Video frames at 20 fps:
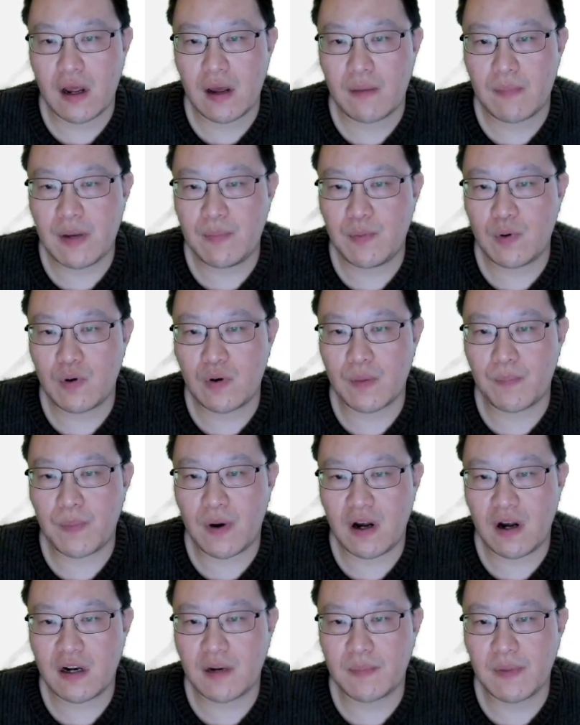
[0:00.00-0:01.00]
People could
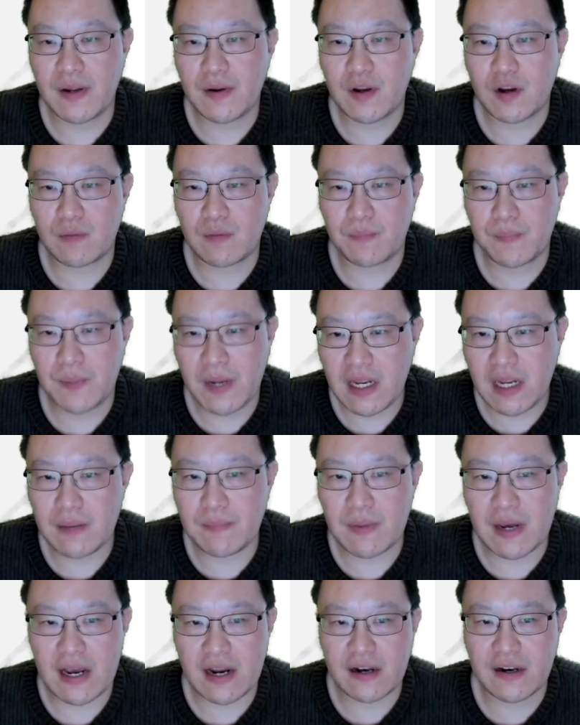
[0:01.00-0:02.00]
possibly
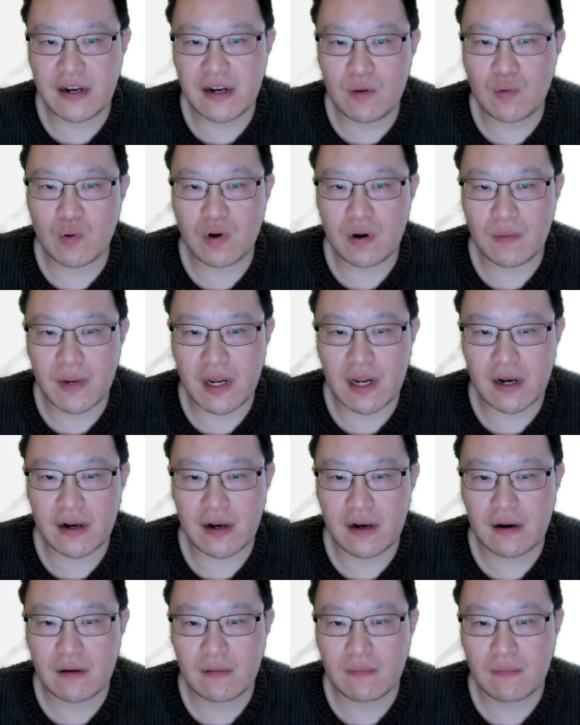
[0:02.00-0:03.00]
piggyback SQL commands.